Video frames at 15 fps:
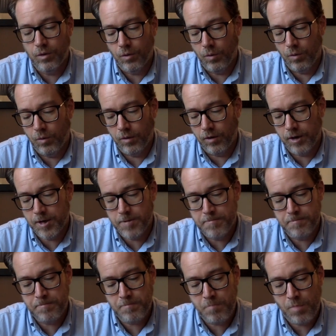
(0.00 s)
or
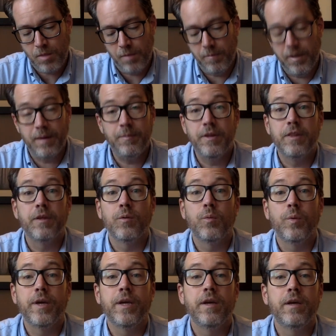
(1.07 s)
maybe that
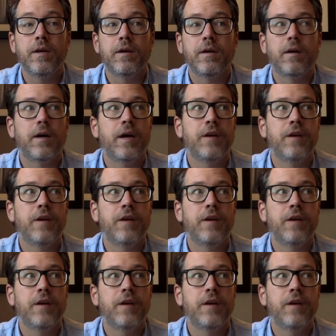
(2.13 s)
we, uh,